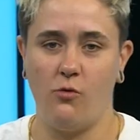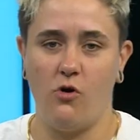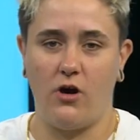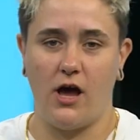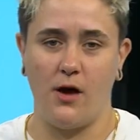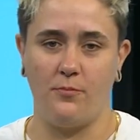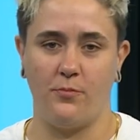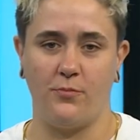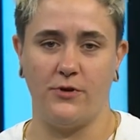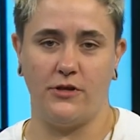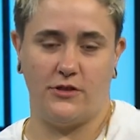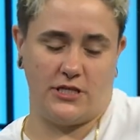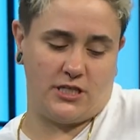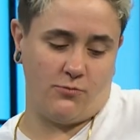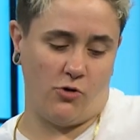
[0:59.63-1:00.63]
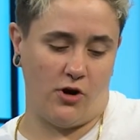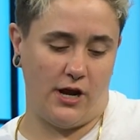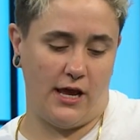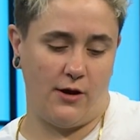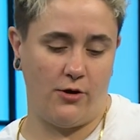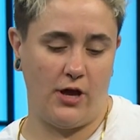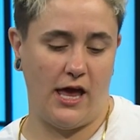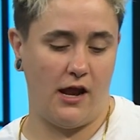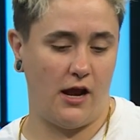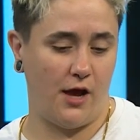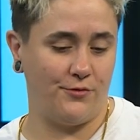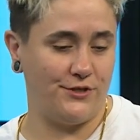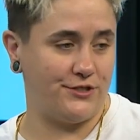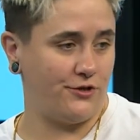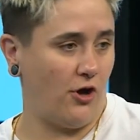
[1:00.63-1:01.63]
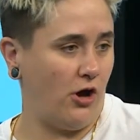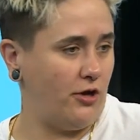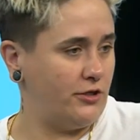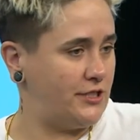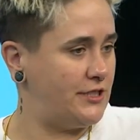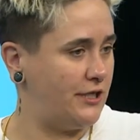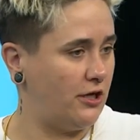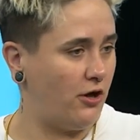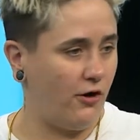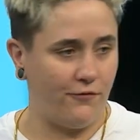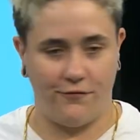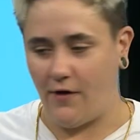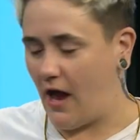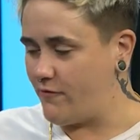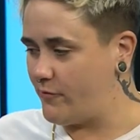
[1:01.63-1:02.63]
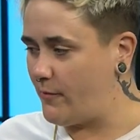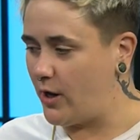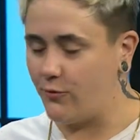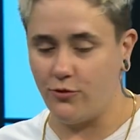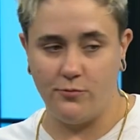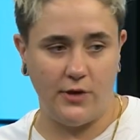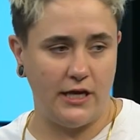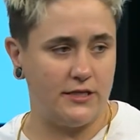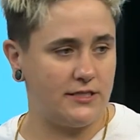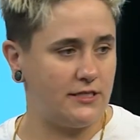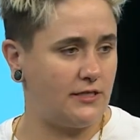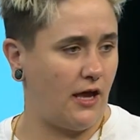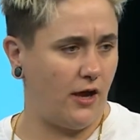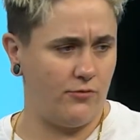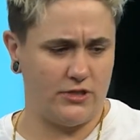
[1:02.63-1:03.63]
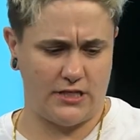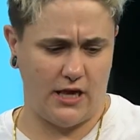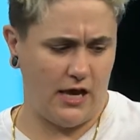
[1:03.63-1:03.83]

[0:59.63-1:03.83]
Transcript: woke up this morning and I was all seeing all five of my roommates, I was